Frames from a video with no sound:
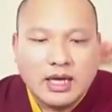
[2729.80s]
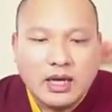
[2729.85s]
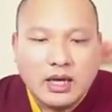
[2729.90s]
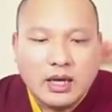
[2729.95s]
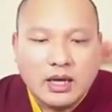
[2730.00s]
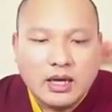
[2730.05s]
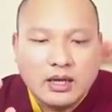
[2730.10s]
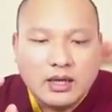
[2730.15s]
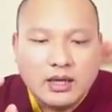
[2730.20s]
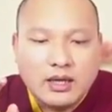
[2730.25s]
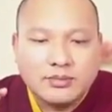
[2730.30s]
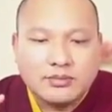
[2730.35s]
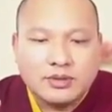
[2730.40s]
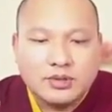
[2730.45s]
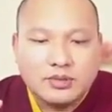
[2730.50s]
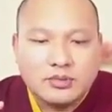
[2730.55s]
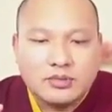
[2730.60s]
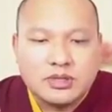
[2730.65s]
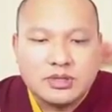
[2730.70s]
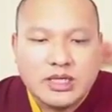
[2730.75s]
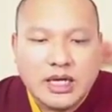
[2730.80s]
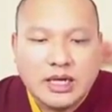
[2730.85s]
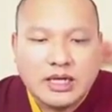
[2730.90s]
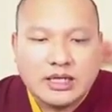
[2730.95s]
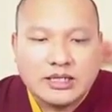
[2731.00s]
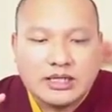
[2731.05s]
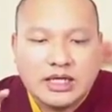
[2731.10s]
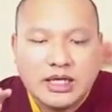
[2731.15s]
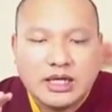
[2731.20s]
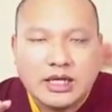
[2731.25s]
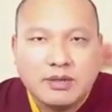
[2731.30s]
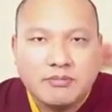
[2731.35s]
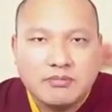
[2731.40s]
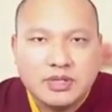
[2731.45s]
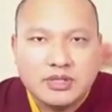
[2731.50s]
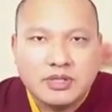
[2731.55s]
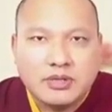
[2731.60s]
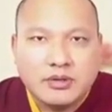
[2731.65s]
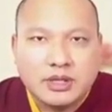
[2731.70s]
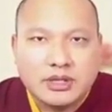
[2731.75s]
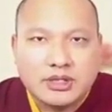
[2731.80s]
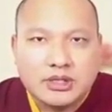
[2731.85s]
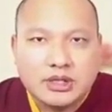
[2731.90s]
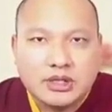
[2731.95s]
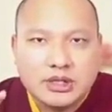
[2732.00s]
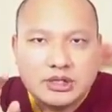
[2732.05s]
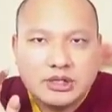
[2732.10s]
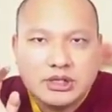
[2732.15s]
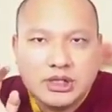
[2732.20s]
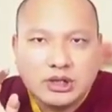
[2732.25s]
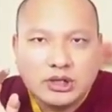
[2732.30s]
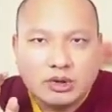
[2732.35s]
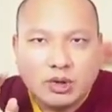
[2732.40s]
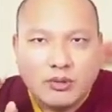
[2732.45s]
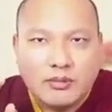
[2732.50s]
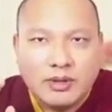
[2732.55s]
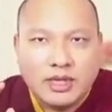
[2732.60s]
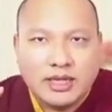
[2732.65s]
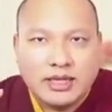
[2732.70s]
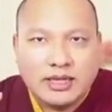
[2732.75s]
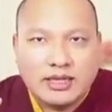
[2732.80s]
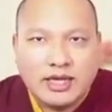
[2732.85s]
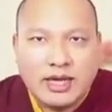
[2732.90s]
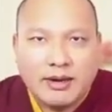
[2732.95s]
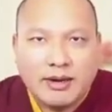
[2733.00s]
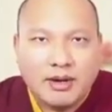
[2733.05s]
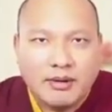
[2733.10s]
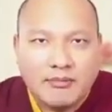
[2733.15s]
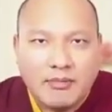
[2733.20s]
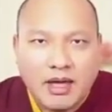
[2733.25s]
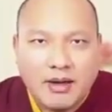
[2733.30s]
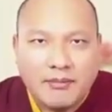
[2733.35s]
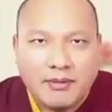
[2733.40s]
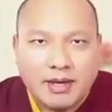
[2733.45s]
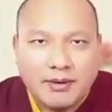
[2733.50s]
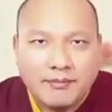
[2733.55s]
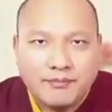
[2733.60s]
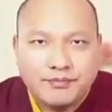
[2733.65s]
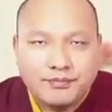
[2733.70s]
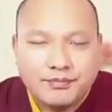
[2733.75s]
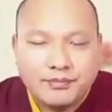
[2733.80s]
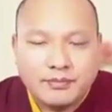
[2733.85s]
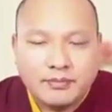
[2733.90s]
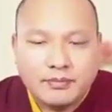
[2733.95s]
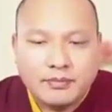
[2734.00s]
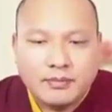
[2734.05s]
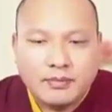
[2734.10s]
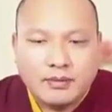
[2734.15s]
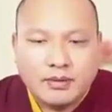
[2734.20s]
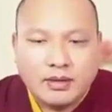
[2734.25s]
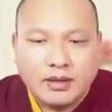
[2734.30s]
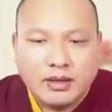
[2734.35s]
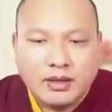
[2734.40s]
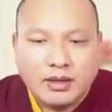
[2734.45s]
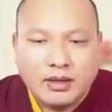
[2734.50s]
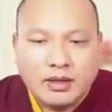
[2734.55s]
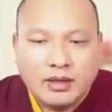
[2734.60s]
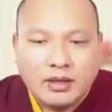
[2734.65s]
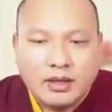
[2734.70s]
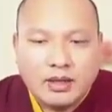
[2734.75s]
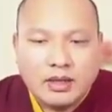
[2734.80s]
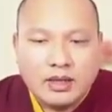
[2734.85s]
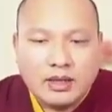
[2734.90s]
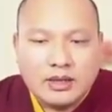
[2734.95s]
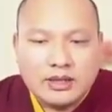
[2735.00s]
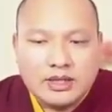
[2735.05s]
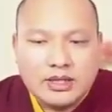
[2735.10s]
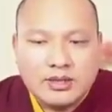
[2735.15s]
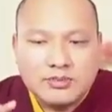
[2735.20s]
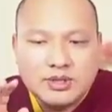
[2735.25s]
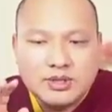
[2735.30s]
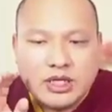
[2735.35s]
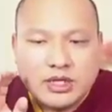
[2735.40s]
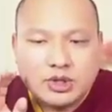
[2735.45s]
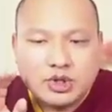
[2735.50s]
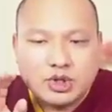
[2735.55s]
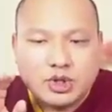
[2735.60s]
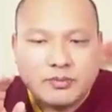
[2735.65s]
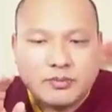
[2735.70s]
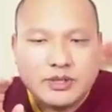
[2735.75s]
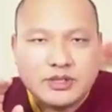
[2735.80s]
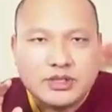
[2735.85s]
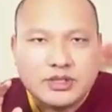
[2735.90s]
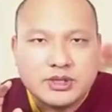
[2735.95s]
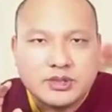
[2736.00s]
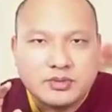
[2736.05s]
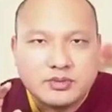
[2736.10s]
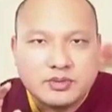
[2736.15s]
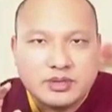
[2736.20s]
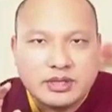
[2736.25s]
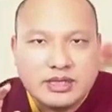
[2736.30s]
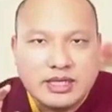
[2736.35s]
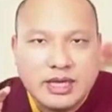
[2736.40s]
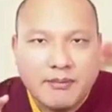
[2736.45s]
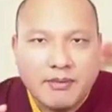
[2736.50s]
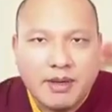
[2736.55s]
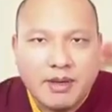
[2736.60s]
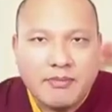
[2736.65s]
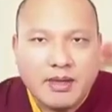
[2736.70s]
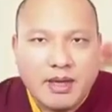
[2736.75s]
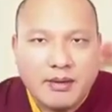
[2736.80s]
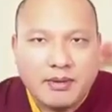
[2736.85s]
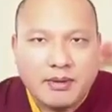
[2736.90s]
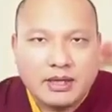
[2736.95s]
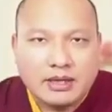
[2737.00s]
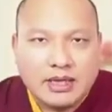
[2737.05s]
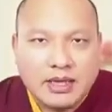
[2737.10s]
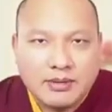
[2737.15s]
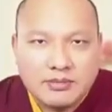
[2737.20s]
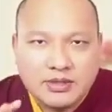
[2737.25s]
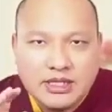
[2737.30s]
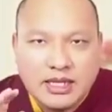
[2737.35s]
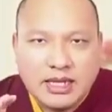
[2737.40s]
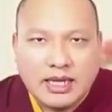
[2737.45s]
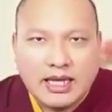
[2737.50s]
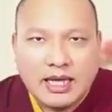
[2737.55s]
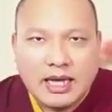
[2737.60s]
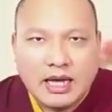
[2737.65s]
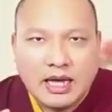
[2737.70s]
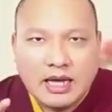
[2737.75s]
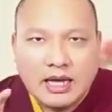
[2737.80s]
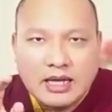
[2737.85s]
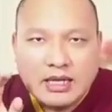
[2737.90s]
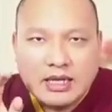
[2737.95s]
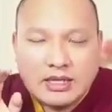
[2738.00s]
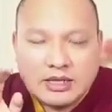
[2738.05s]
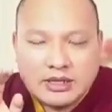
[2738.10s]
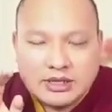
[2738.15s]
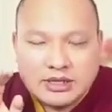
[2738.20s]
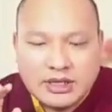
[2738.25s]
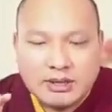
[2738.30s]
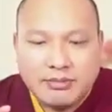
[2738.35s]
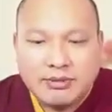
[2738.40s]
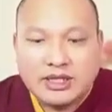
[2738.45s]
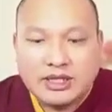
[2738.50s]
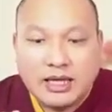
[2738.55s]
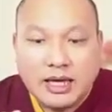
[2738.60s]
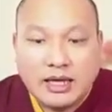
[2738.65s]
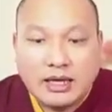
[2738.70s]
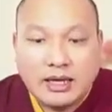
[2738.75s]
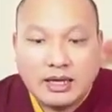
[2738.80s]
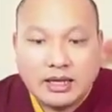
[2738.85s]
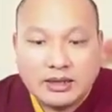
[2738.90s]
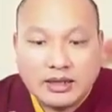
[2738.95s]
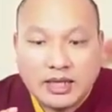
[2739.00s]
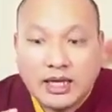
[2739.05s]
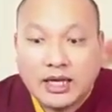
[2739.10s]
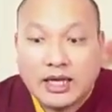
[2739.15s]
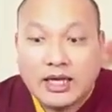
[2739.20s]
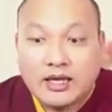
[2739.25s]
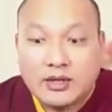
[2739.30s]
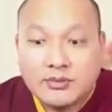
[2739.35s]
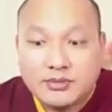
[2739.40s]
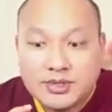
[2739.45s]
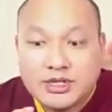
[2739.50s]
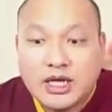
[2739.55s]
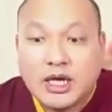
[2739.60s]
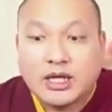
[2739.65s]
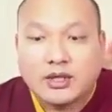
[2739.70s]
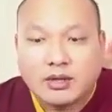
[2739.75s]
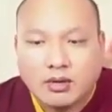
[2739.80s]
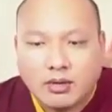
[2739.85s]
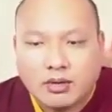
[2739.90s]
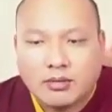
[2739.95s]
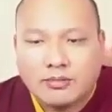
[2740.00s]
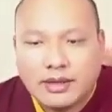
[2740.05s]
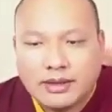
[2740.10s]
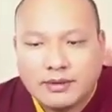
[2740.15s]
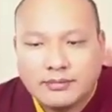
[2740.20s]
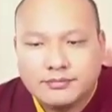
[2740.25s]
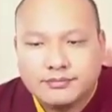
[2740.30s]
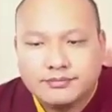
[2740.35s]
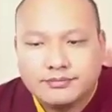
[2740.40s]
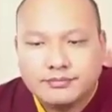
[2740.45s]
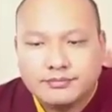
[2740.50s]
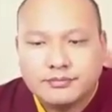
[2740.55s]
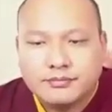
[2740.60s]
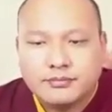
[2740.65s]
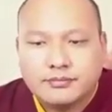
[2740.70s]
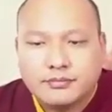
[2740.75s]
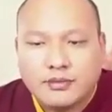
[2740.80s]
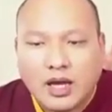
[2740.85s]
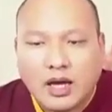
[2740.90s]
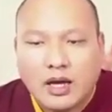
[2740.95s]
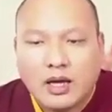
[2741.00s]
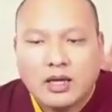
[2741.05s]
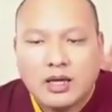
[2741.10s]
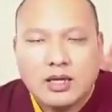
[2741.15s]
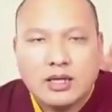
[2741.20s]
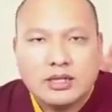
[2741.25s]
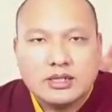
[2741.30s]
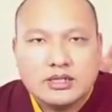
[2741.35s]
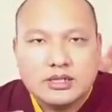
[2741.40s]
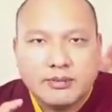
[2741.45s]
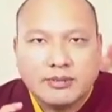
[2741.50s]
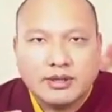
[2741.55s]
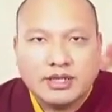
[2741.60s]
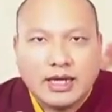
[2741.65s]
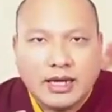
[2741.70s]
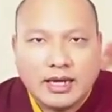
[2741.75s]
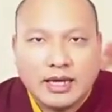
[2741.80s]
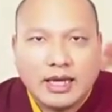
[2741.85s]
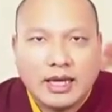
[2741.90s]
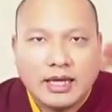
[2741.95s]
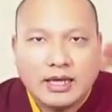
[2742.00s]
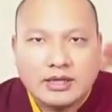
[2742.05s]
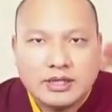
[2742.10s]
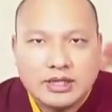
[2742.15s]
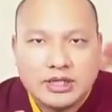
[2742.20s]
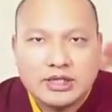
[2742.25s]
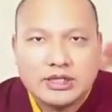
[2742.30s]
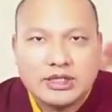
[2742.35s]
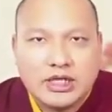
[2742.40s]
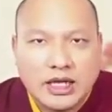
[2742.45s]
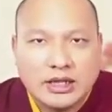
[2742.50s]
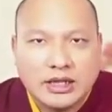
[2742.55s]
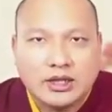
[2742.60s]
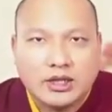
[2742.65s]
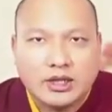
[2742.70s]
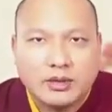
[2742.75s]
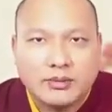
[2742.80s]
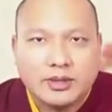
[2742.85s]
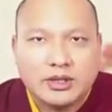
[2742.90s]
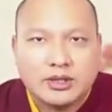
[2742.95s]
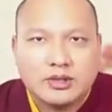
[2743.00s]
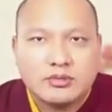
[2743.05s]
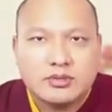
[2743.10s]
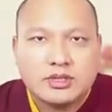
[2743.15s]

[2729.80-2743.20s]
And so for that reason, so the Bhagavan Buddha at that time was different than the others. He said that did not consider whether costs are high or low, and thought that there needed